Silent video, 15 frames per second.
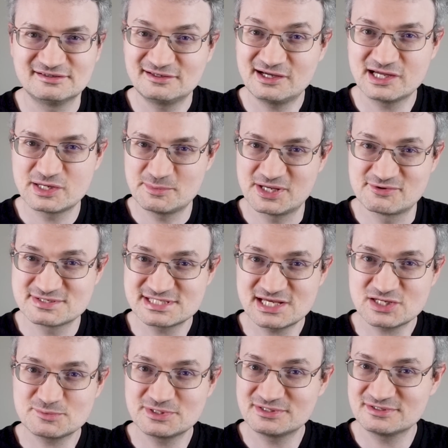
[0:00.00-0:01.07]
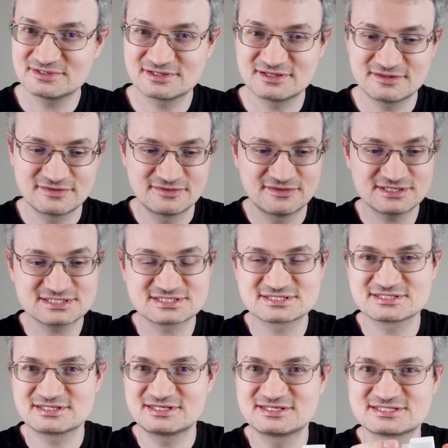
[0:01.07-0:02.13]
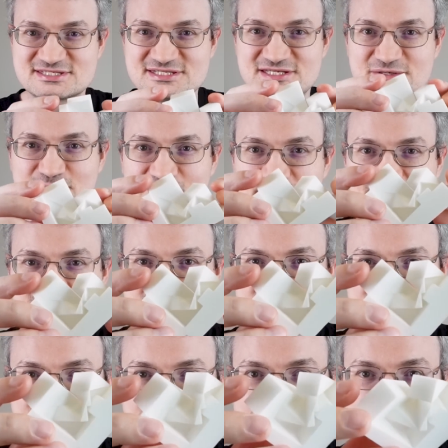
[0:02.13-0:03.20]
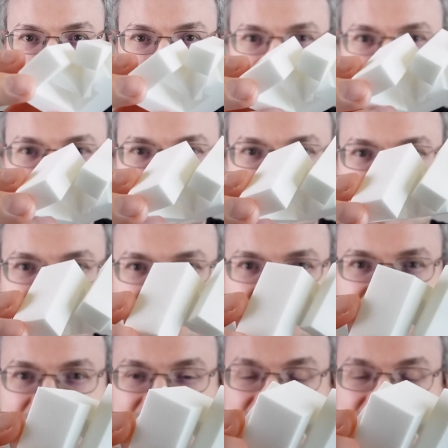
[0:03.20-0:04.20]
Hi, I'm Henry Segerman. This is the pi over 4 polyhedron.